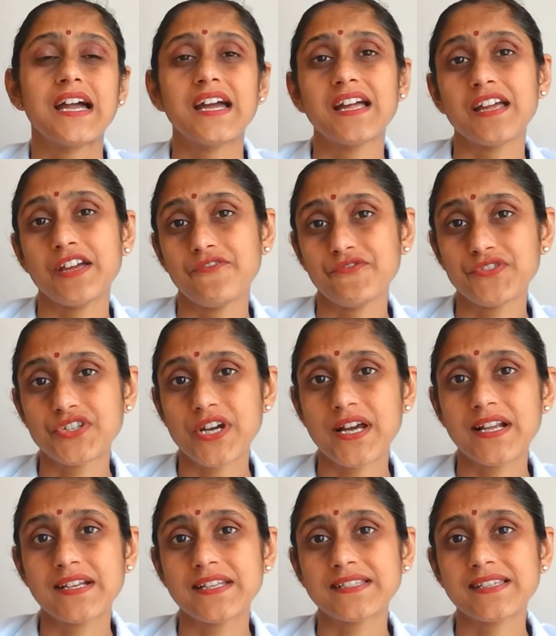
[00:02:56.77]
Uh, if
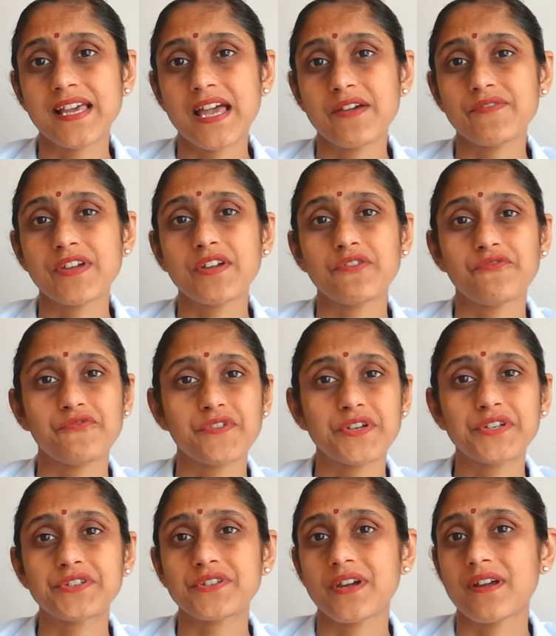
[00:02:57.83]
child is having a
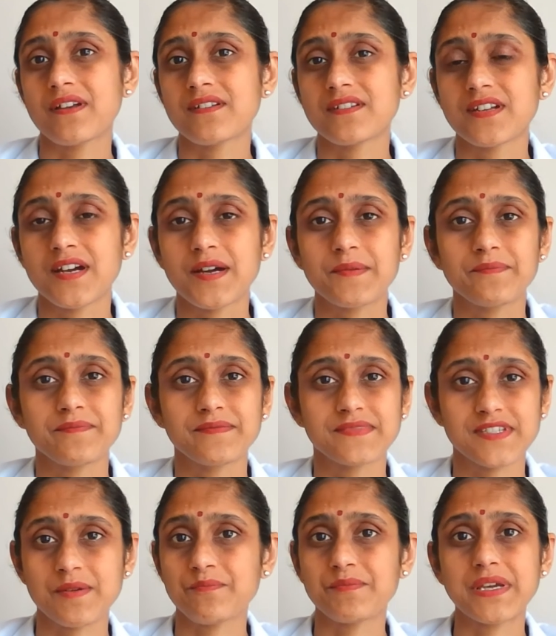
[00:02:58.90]
fish and um,
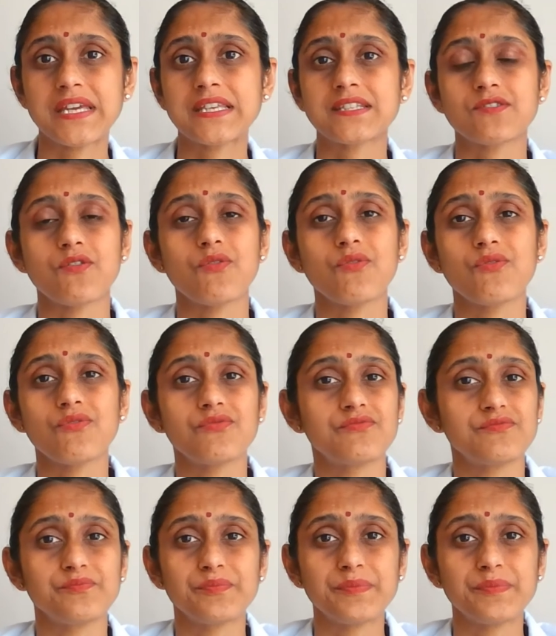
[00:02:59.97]
some meat or